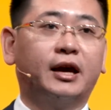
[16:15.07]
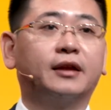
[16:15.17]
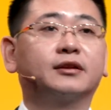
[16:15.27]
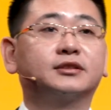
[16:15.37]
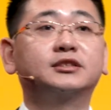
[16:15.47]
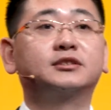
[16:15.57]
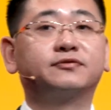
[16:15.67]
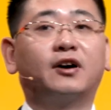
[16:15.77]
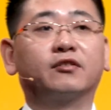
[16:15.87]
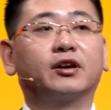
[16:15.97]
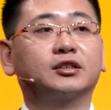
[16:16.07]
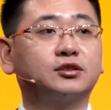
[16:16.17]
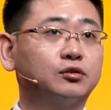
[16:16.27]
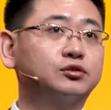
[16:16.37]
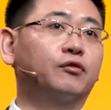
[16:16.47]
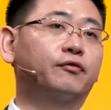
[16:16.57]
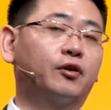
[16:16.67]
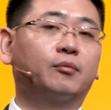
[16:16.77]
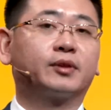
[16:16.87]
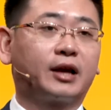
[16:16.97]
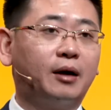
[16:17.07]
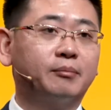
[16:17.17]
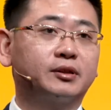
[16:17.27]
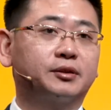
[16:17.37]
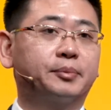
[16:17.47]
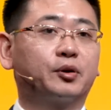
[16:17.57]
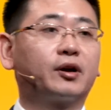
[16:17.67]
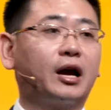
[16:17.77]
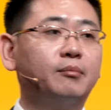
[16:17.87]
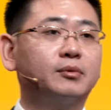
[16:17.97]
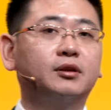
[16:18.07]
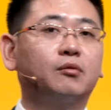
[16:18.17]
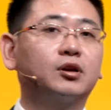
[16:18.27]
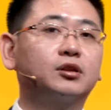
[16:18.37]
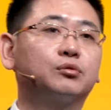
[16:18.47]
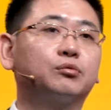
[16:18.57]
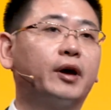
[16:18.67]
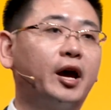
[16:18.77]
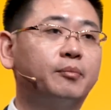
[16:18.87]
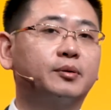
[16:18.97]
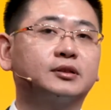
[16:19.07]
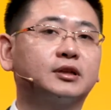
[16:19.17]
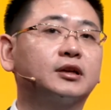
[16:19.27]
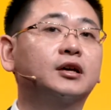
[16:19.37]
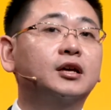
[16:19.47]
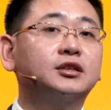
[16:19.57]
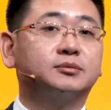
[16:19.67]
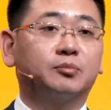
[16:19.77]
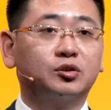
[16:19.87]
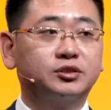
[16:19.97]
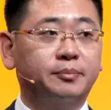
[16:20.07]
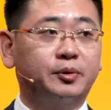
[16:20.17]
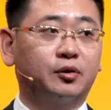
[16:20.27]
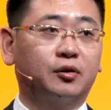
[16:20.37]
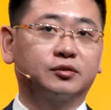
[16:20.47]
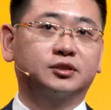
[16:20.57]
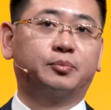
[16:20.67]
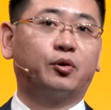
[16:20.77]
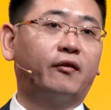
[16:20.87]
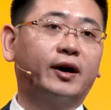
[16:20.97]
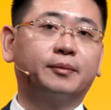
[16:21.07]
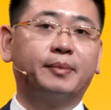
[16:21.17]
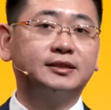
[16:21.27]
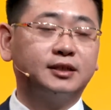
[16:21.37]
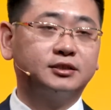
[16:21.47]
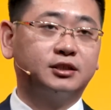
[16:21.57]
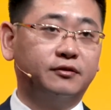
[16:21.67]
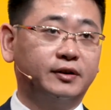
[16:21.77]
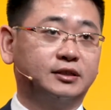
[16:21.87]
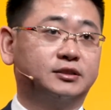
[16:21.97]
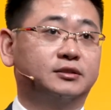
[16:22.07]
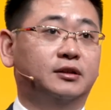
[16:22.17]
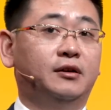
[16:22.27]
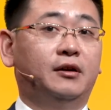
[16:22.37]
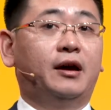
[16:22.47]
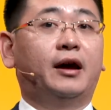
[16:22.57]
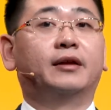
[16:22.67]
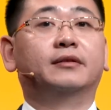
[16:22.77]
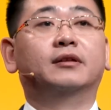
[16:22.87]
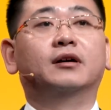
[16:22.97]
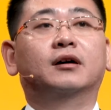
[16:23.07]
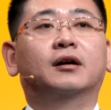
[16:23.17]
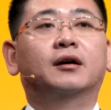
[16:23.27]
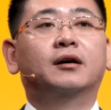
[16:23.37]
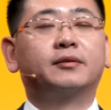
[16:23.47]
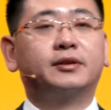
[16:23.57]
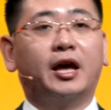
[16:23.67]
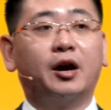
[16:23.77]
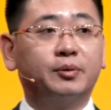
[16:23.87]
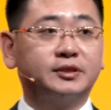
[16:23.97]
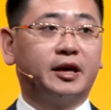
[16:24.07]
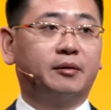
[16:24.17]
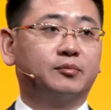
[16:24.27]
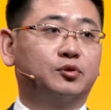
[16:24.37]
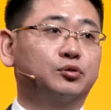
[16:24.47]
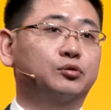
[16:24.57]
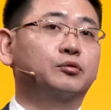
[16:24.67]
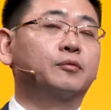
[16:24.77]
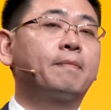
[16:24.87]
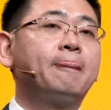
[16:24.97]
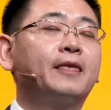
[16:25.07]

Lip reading: And this fund is also from the government, because government wanted to help the small CPOs provide better service and help them to